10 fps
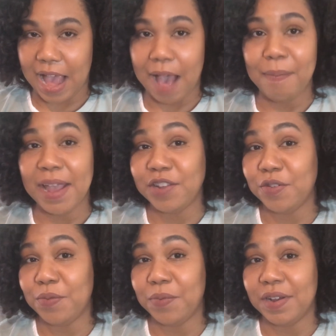I may
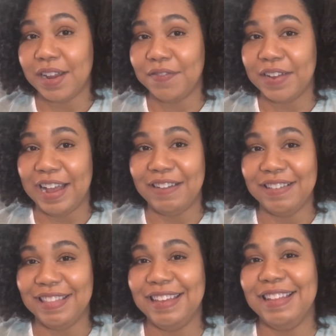do one every now
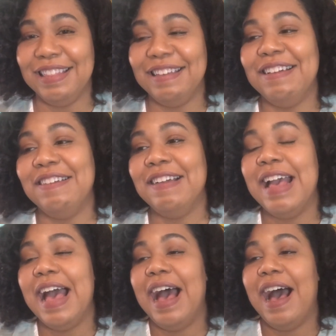and then though.
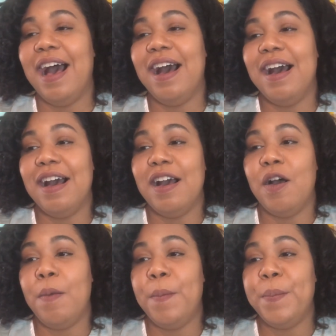
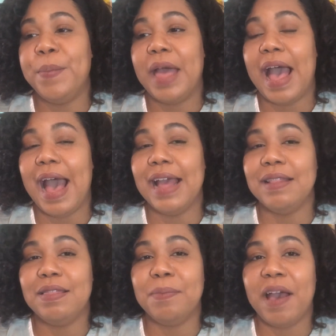
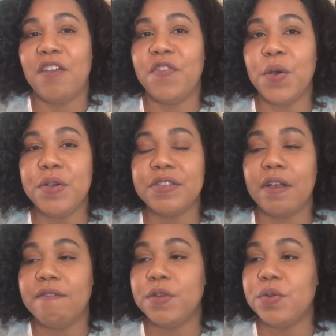My focus
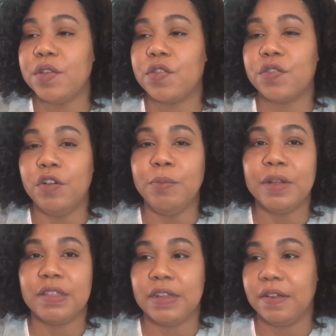on food is so
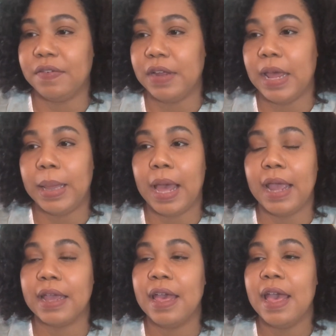much different.
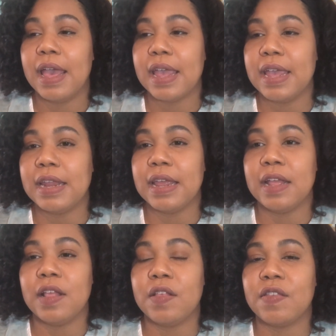Like it
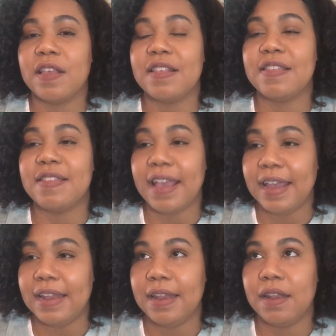is
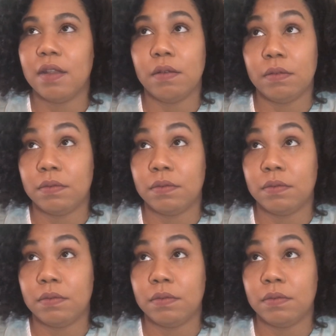second.